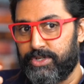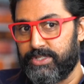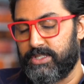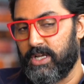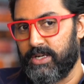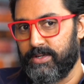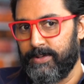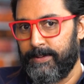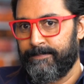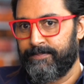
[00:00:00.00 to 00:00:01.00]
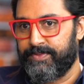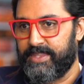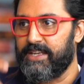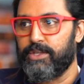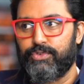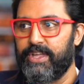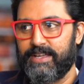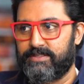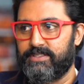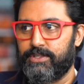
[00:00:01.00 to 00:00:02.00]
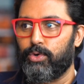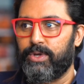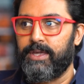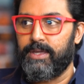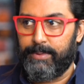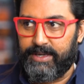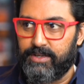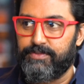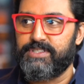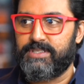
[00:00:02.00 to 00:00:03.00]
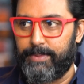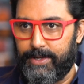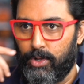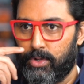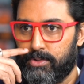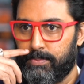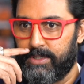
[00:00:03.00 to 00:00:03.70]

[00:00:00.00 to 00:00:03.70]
shot is done, then he reacts and says, okay, am I convinced, am I not?